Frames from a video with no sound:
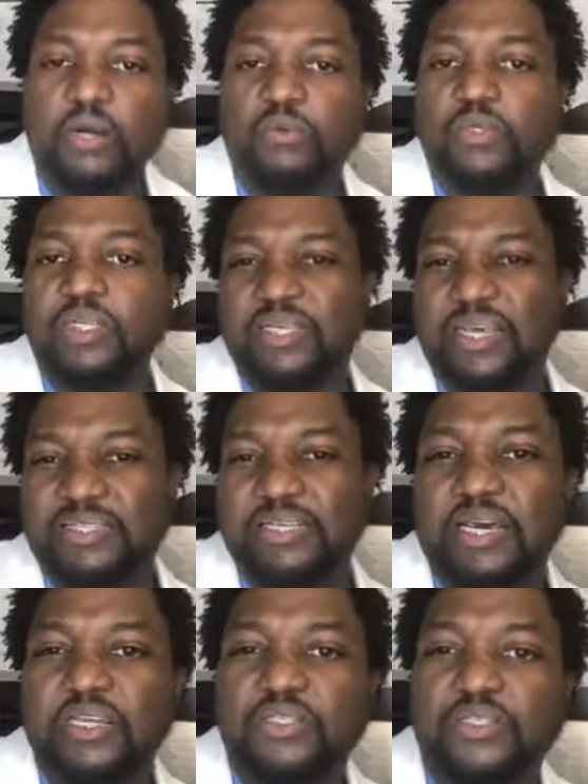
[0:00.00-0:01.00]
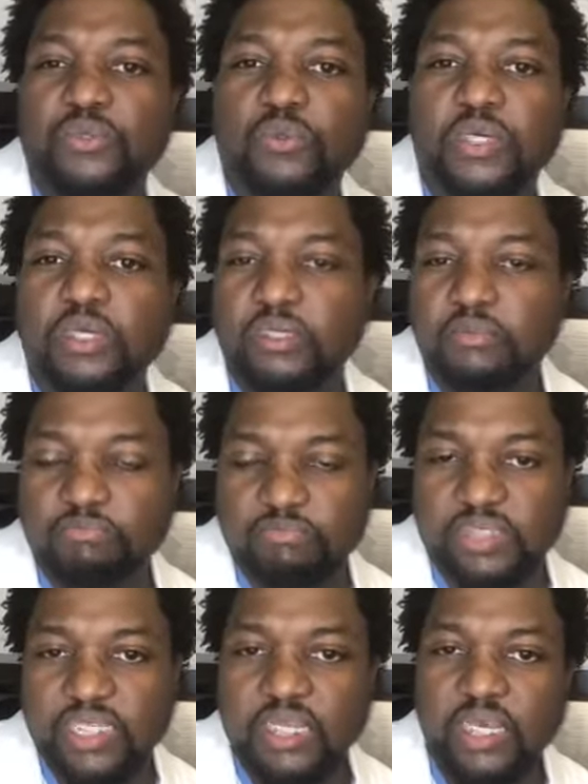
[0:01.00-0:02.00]
Really, that's kind of doing
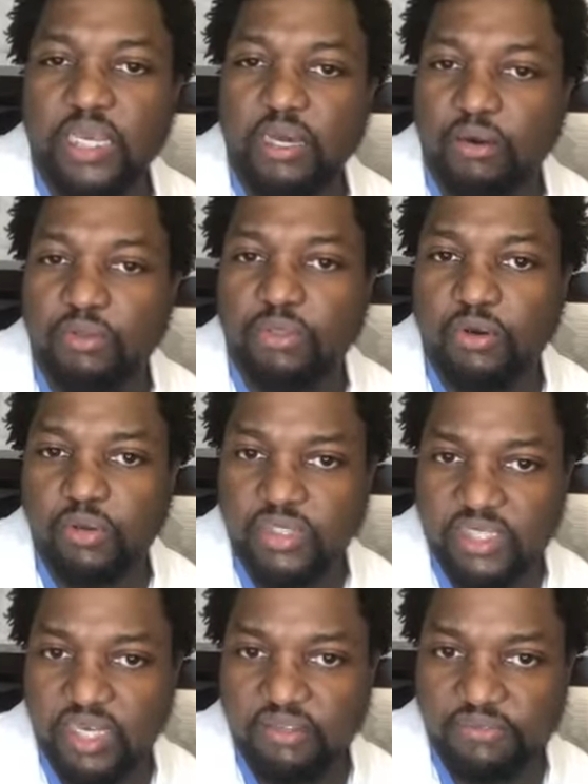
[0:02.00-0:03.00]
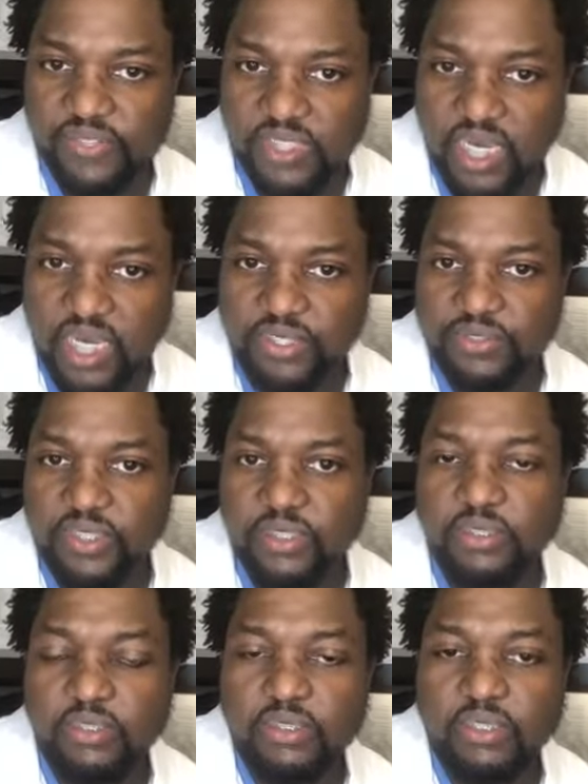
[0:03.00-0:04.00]
telehealth or telephysiatry.
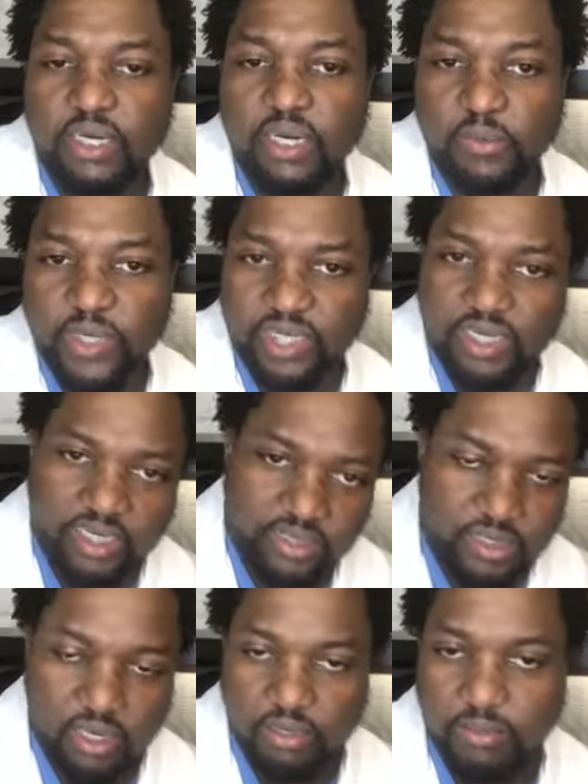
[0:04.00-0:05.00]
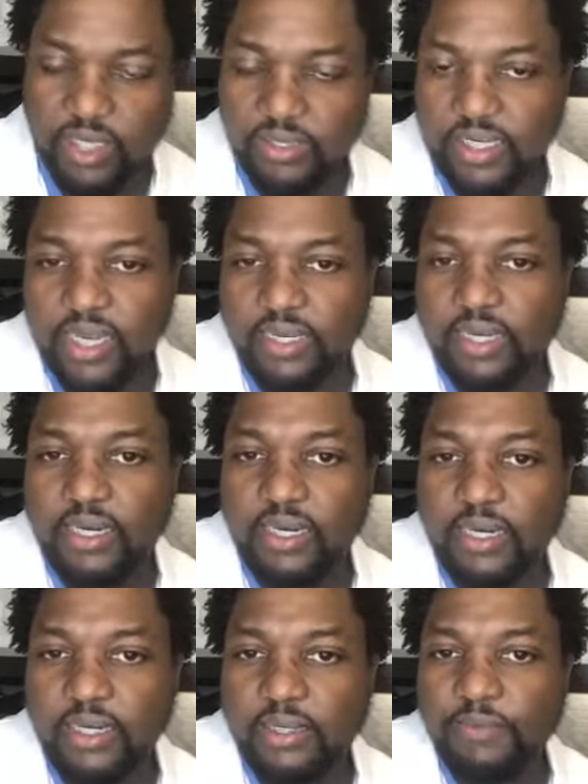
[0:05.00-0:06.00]
We can kind of talk about that
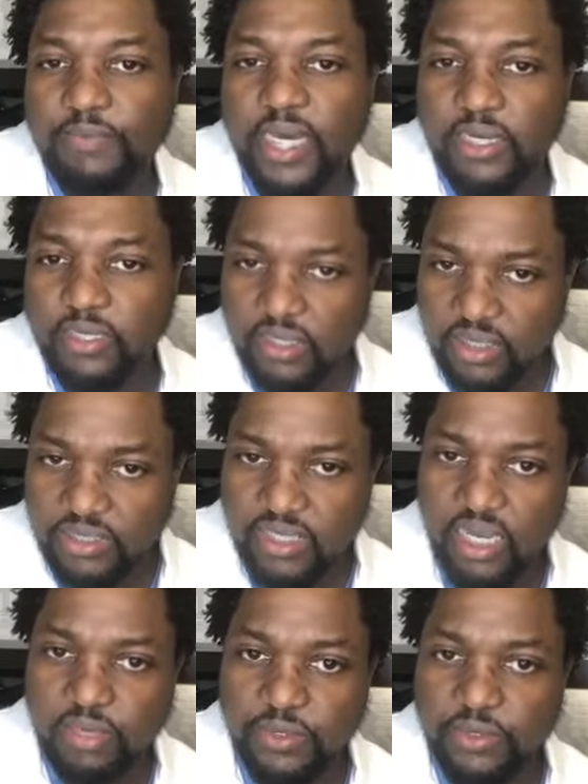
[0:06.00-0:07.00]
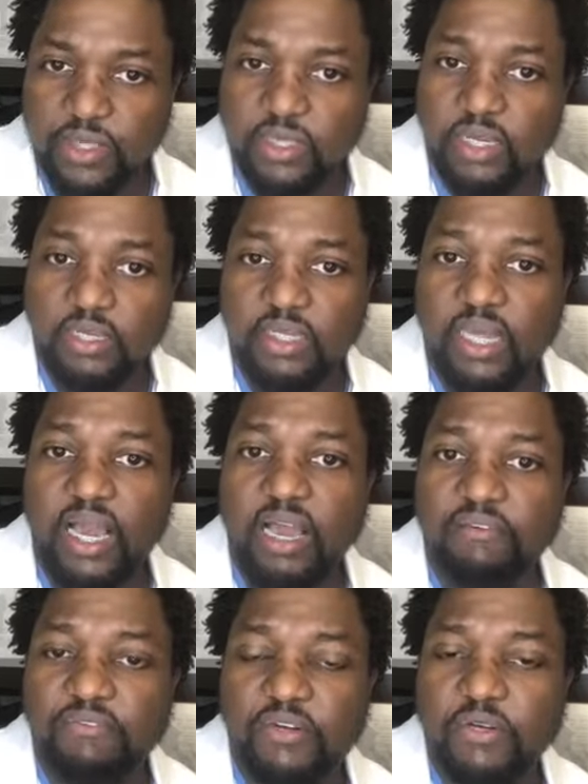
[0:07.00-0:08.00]
at another time during another
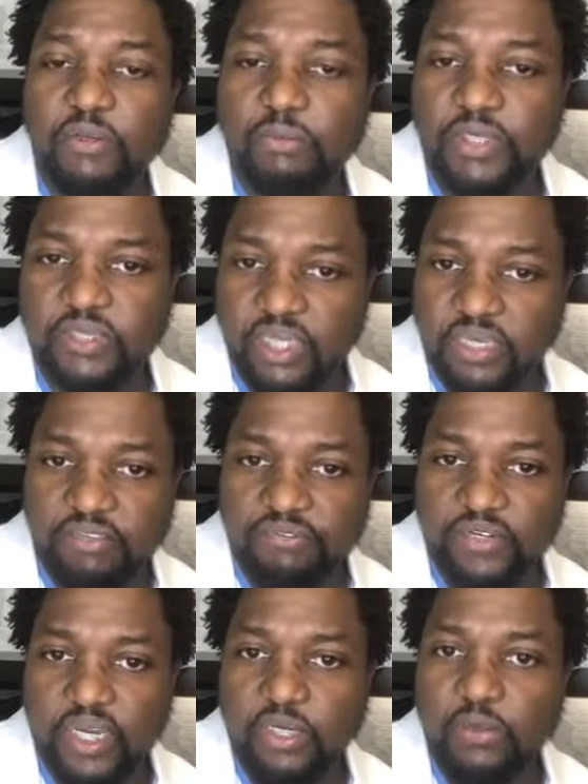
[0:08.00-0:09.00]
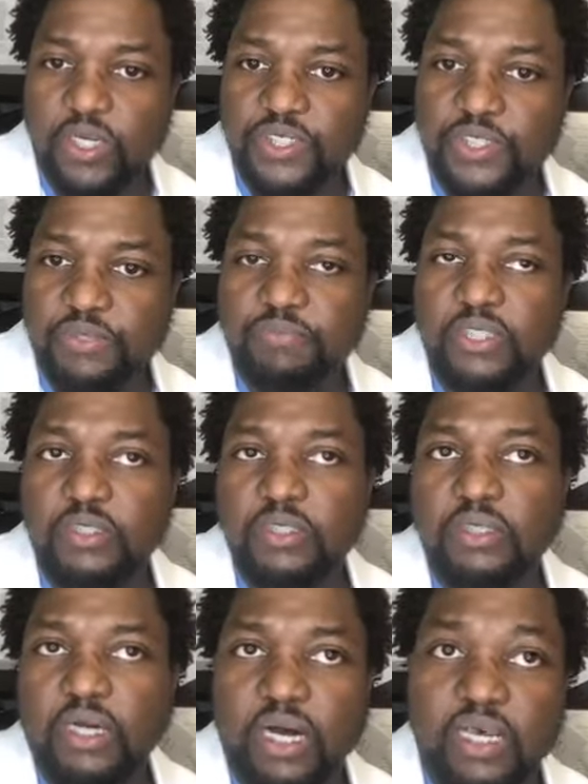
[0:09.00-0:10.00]
live, but thank you for that question.
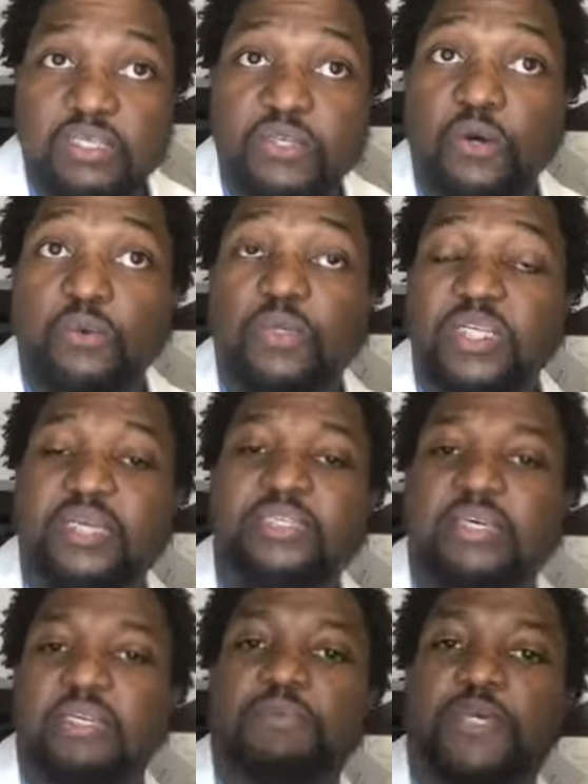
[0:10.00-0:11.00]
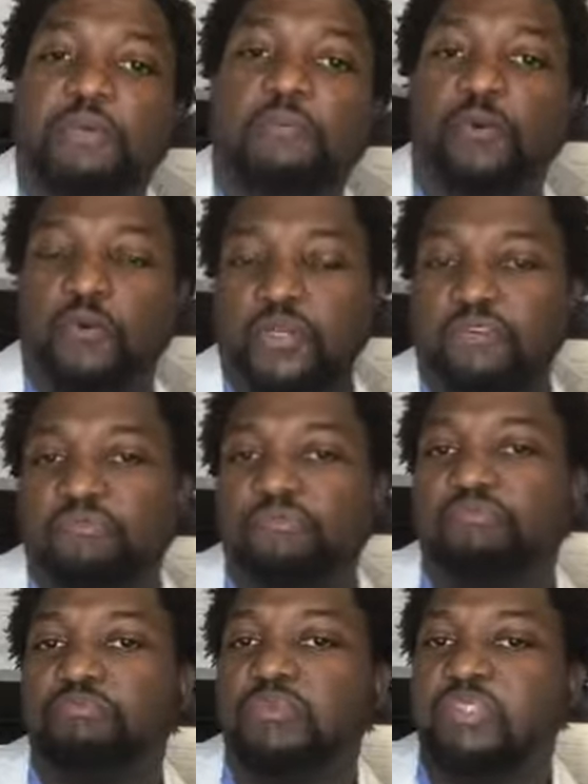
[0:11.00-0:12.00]
So really, it's going to be important
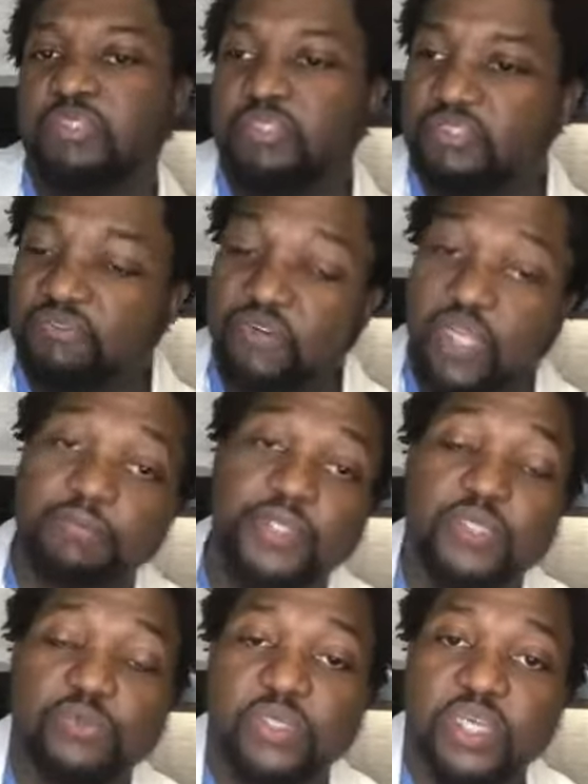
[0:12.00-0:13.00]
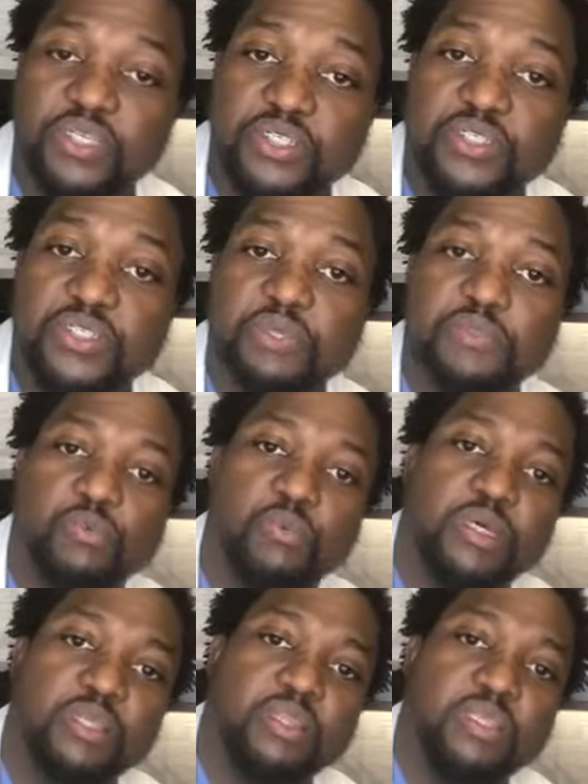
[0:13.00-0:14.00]
to develop these relationships
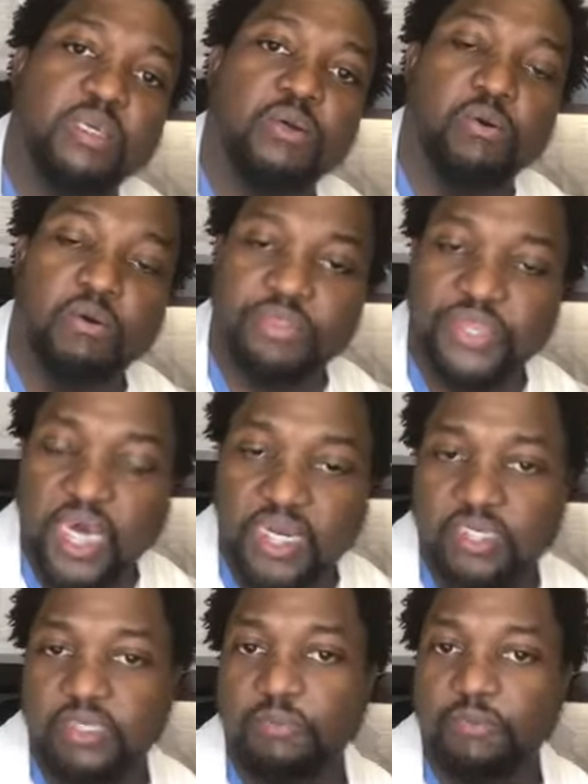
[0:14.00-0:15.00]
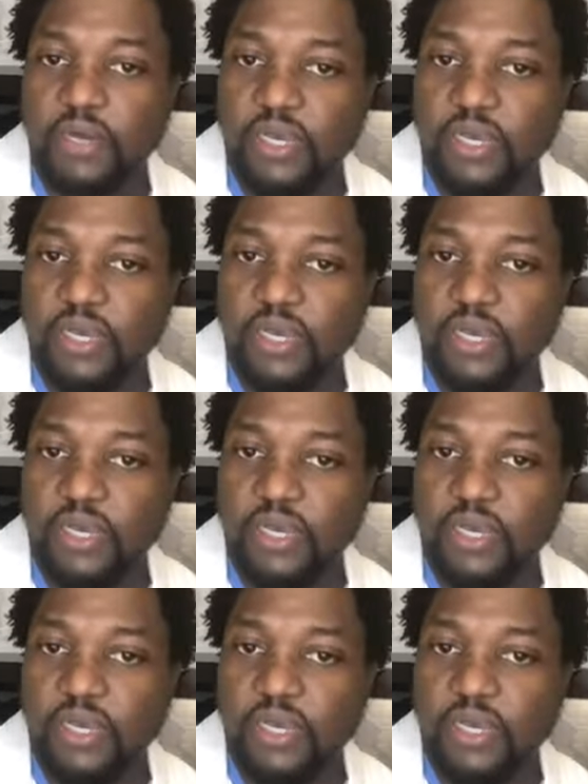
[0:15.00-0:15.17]
with the orthotics and